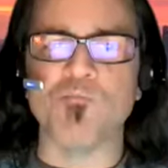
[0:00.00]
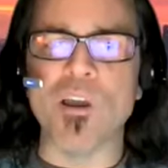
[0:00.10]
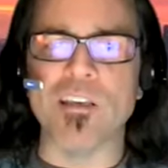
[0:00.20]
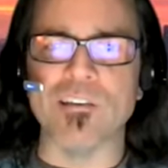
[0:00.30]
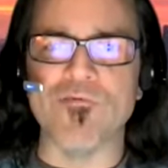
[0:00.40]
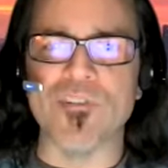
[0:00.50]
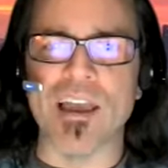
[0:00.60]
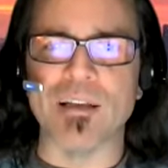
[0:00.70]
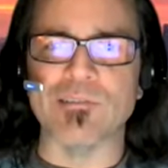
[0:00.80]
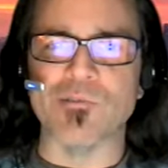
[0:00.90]
Boykin
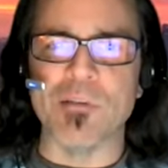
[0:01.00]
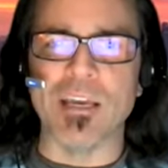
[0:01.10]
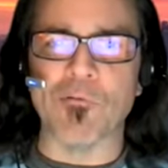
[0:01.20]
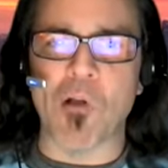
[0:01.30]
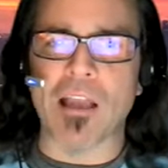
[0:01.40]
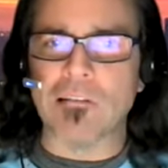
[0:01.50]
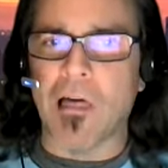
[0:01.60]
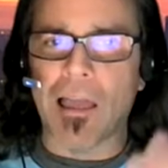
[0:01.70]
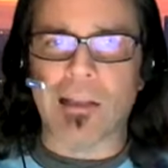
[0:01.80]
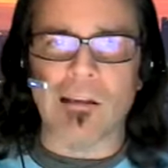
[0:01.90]
thing to me, right?
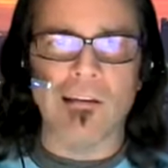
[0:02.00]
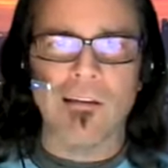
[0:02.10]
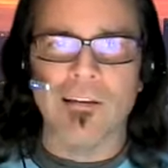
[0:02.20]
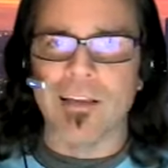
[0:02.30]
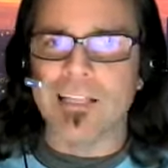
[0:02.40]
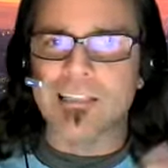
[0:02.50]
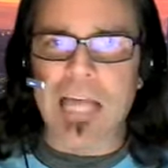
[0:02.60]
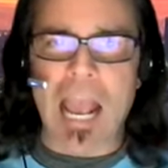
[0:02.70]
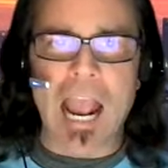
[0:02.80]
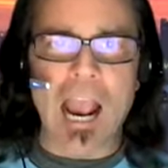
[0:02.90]
Like, it's he,
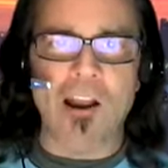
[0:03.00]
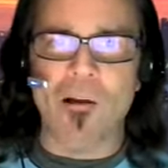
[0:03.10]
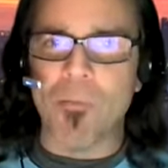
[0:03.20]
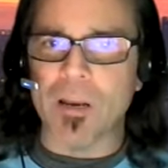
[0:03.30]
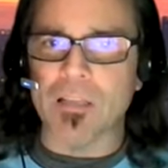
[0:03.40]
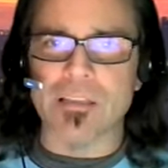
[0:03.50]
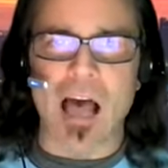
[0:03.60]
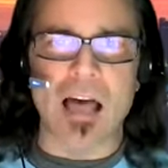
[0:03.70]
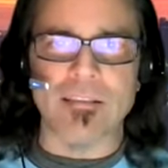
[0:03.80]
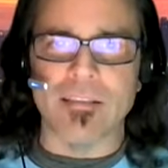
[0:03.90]
there, but I it's mean,
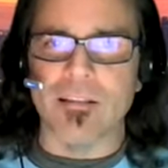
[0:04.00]
not.